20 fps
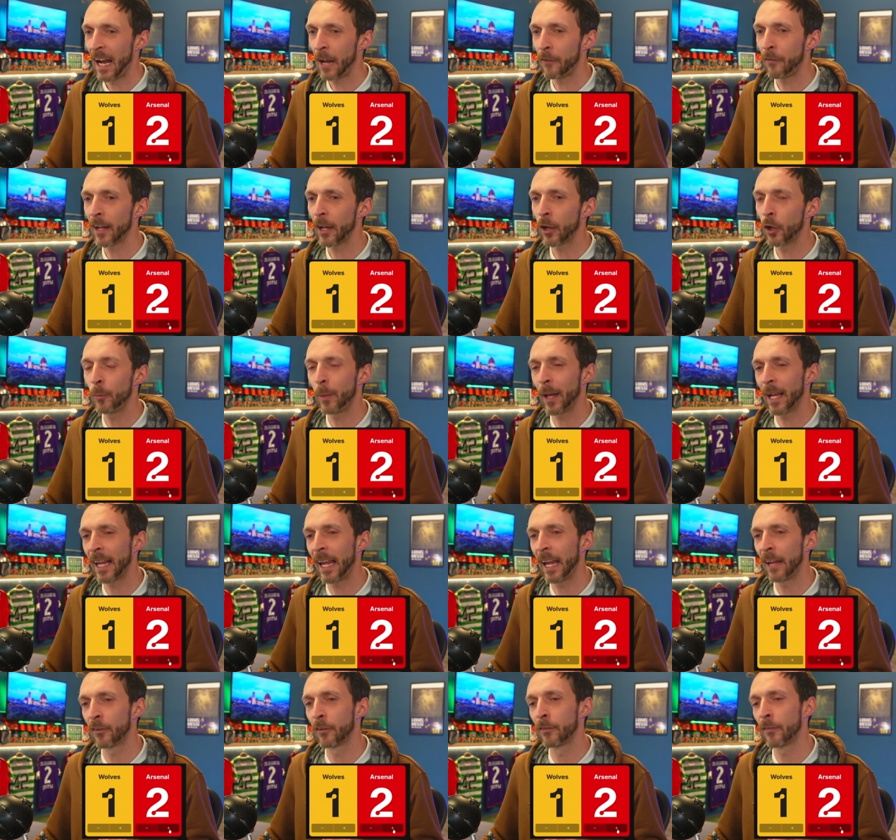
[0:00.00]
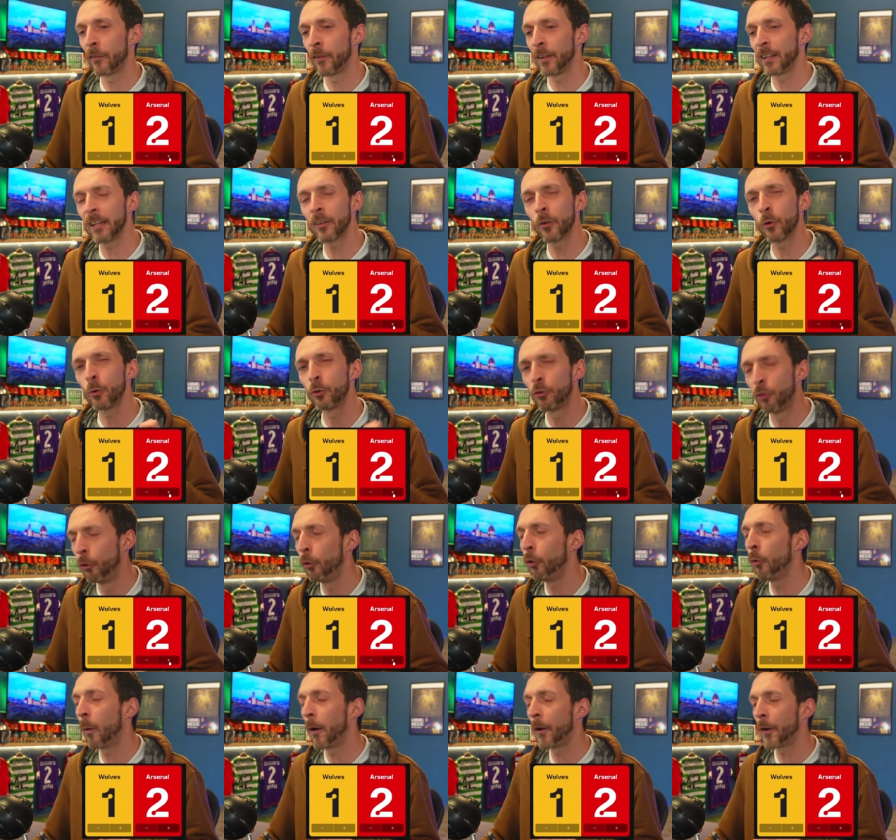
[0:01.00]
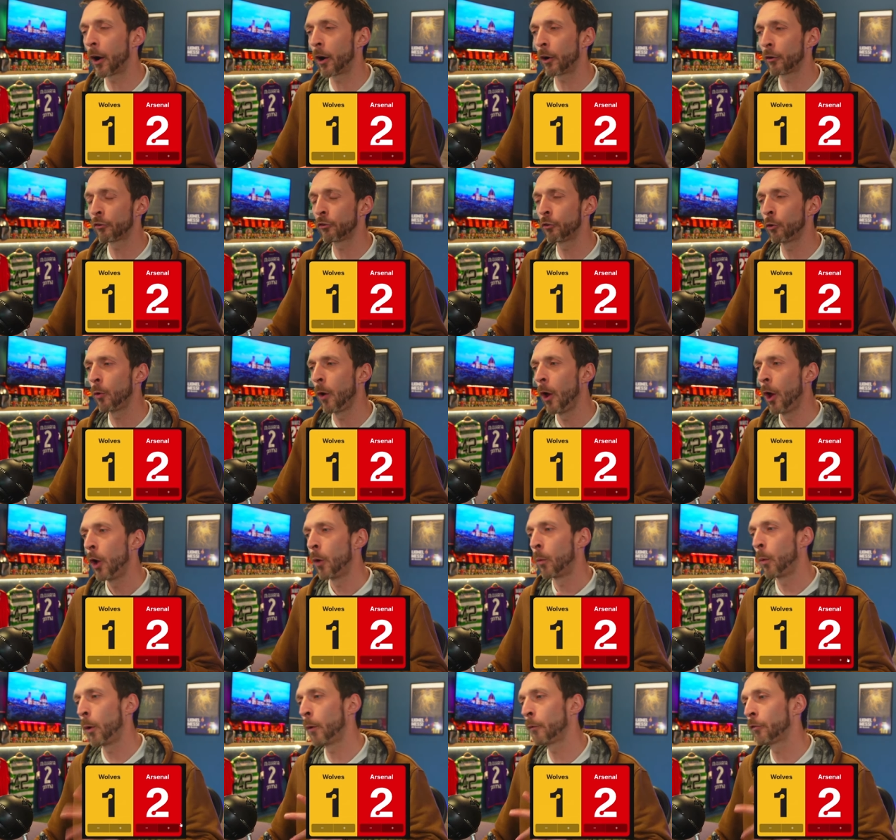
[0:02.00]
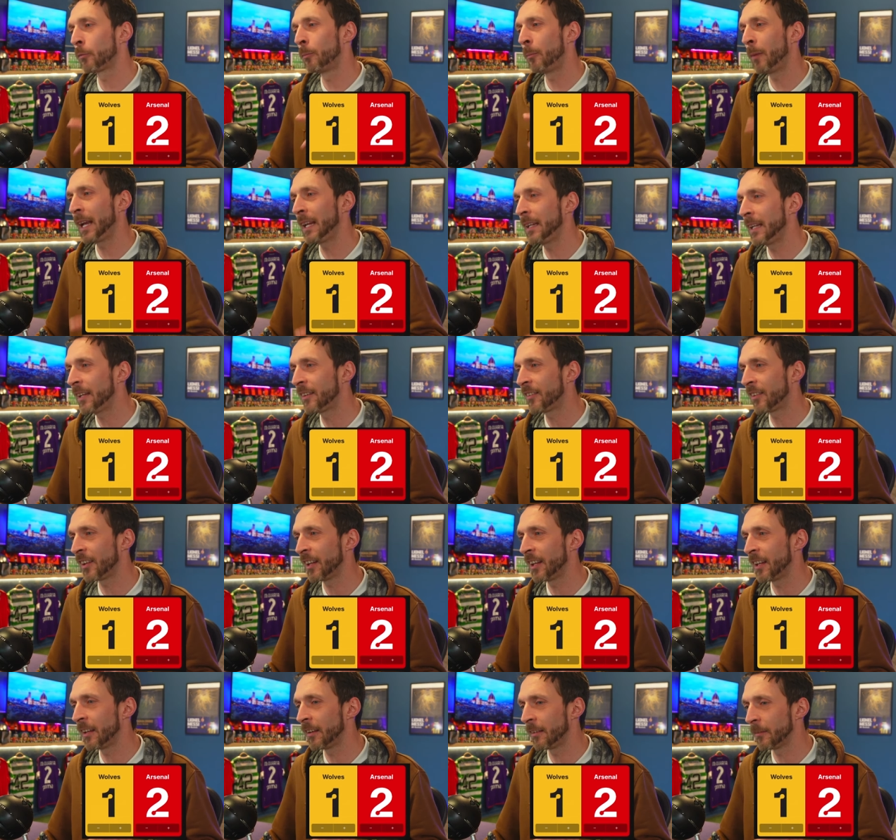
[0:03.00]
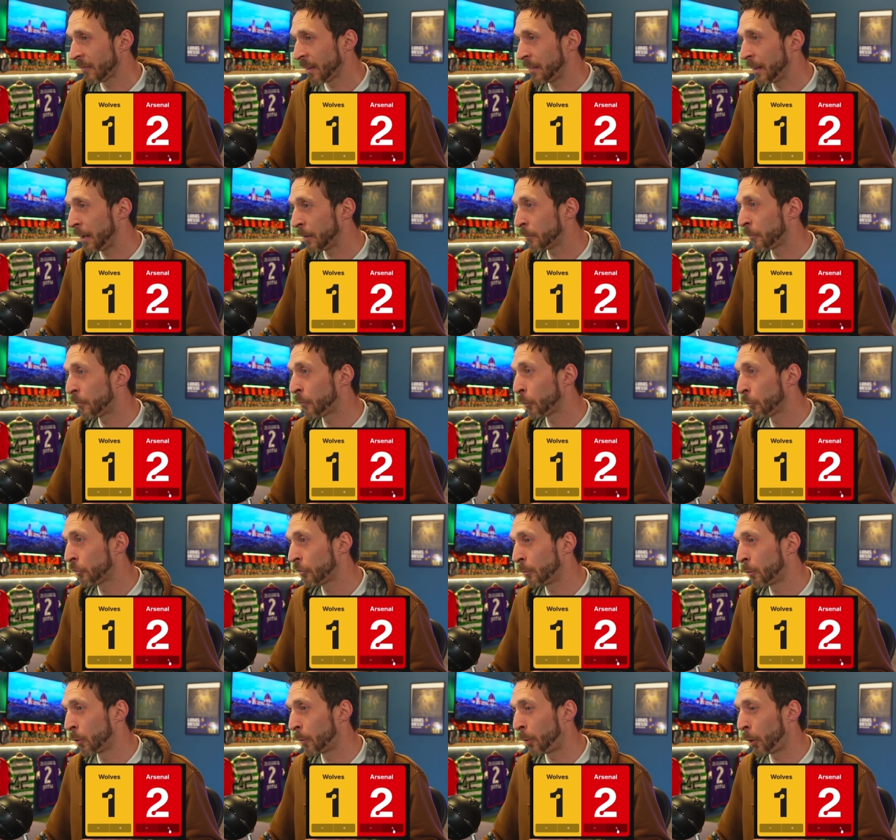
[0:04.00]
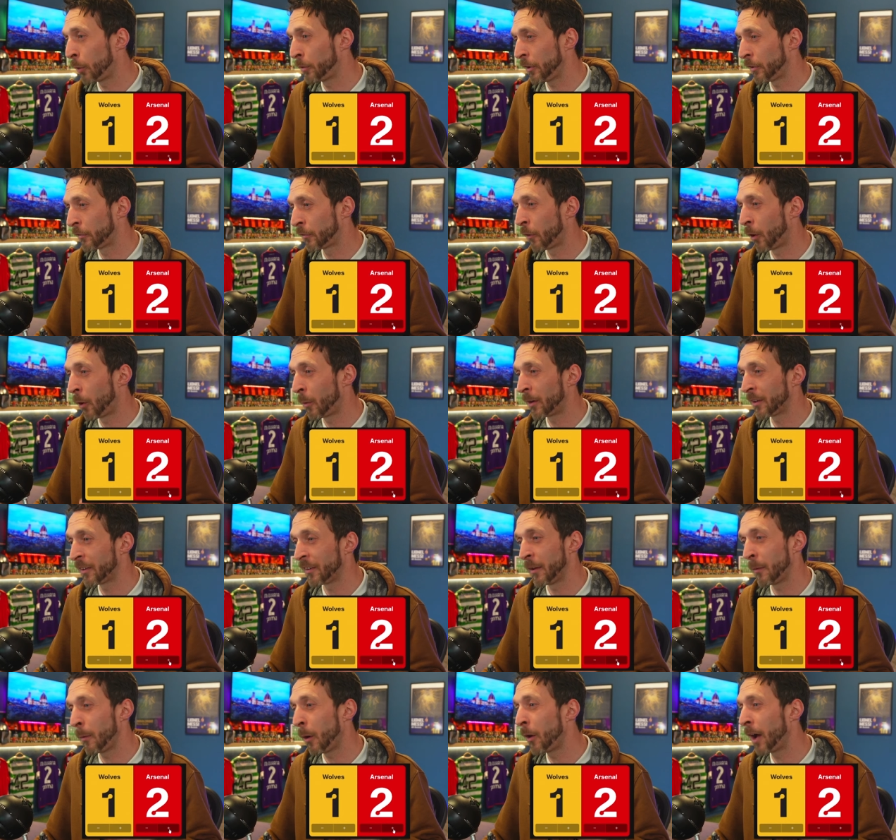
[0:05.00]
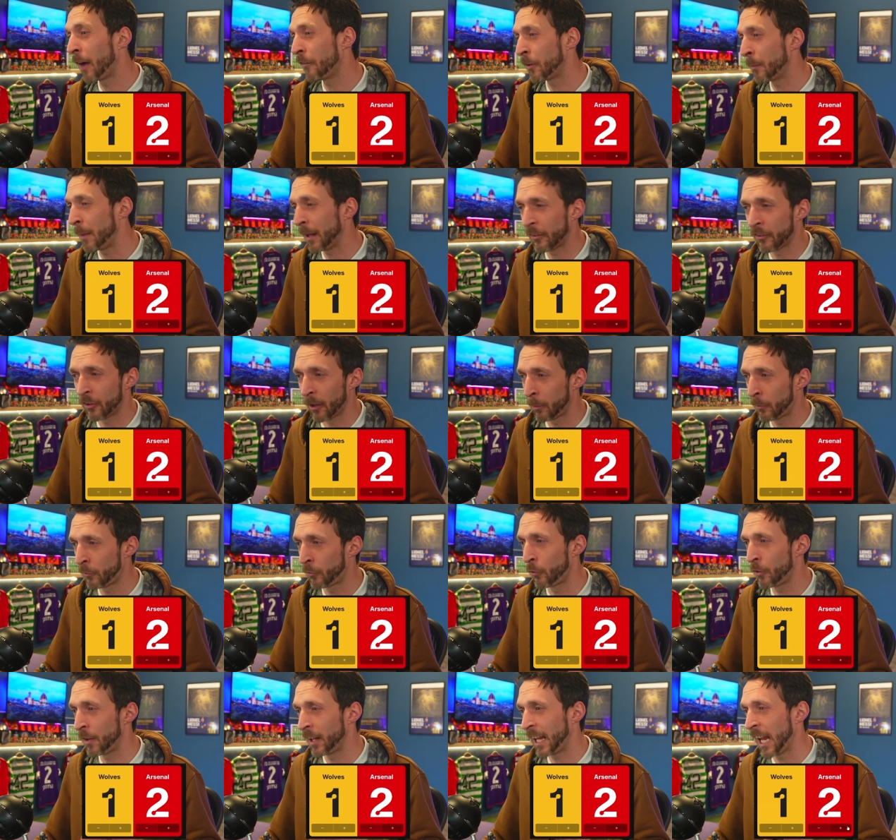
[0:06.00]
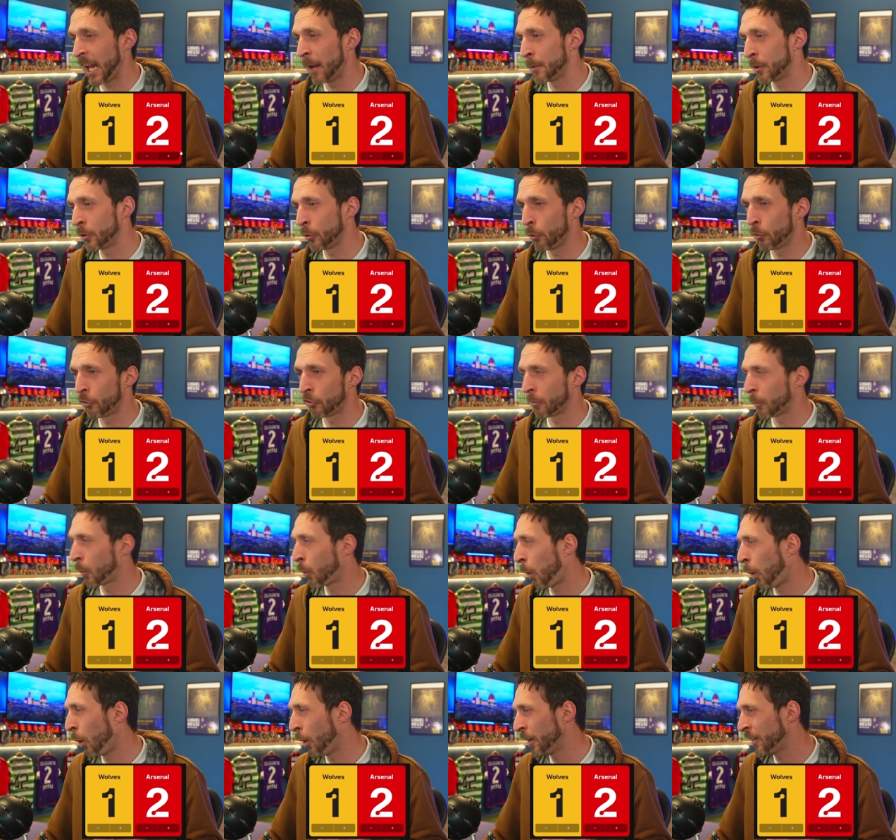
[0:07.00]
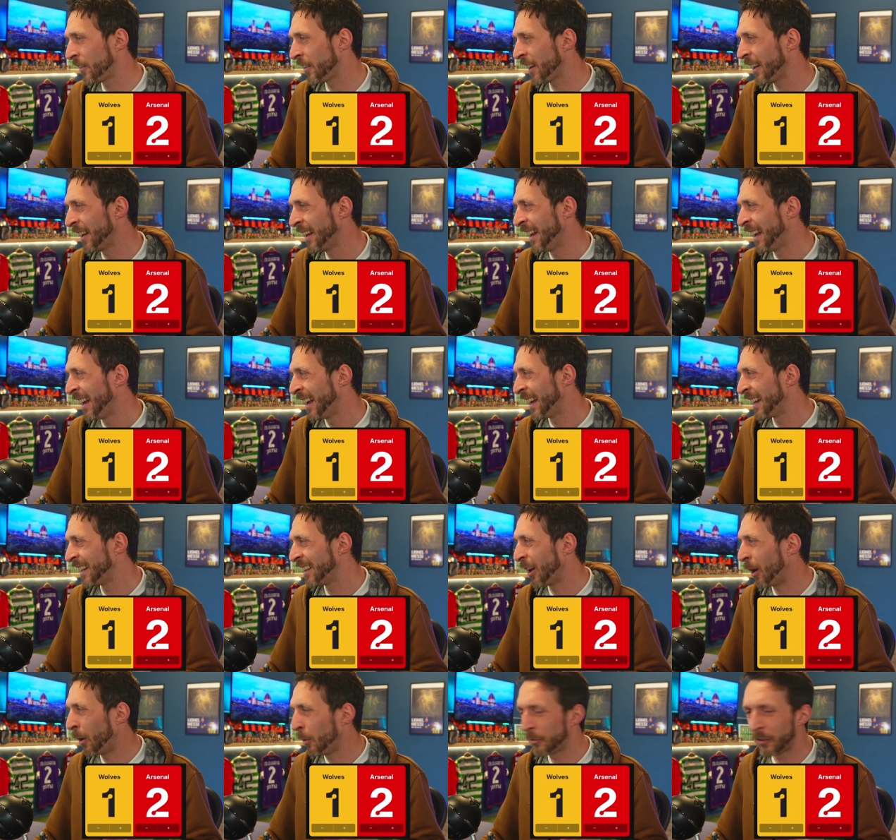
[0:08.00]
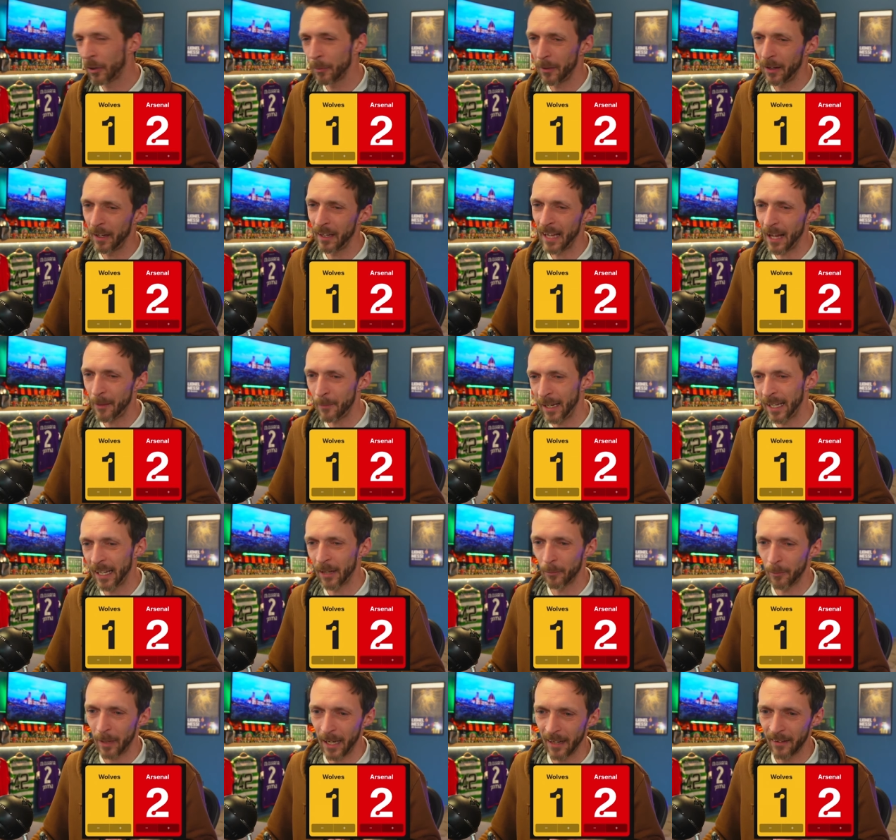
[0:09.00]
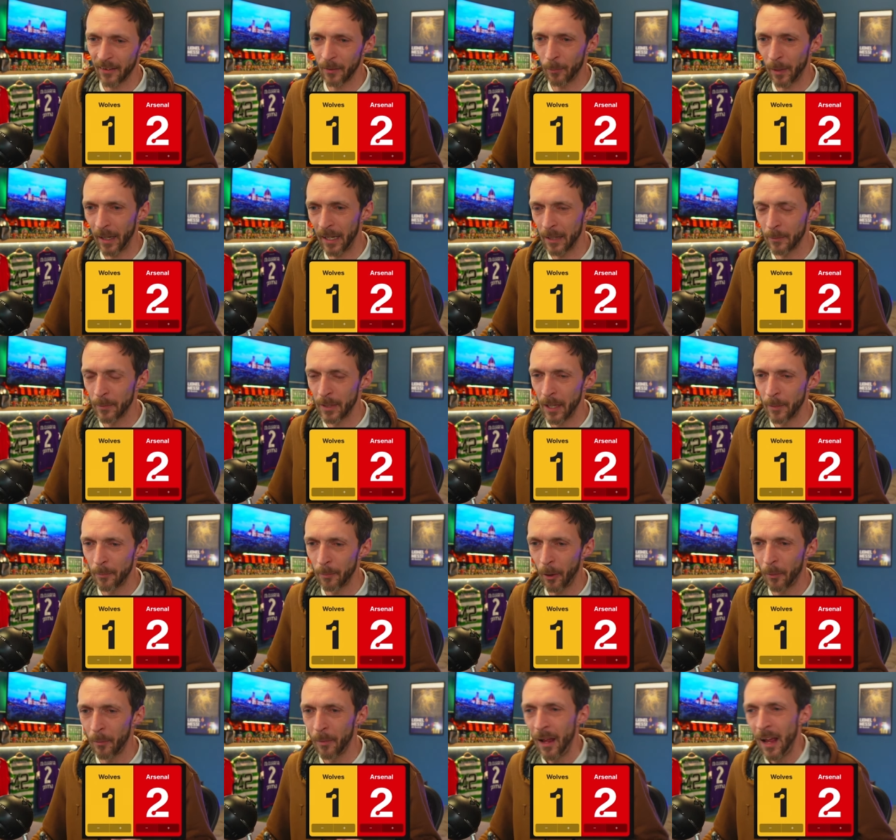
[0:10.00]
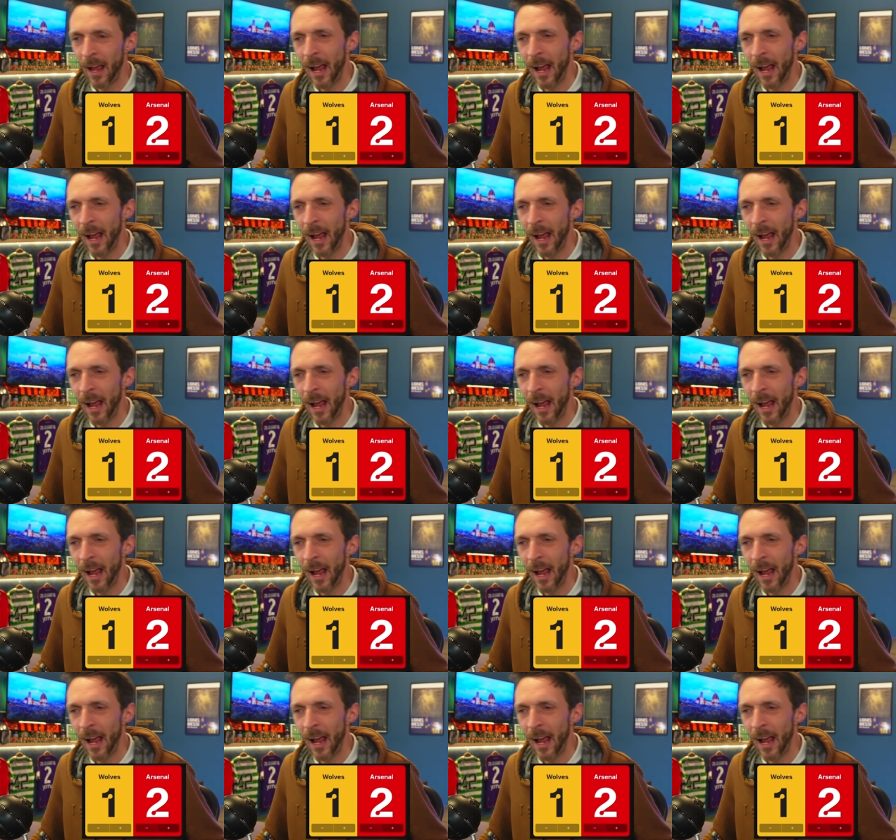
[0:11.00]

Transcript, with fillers: And I think it could be a case of if it did go two one Arsenal, Wales might need to then throw some more bodies forward. They will have to make subs through the game and lose some quality. And ultimately, that might come back to bite them in the bum.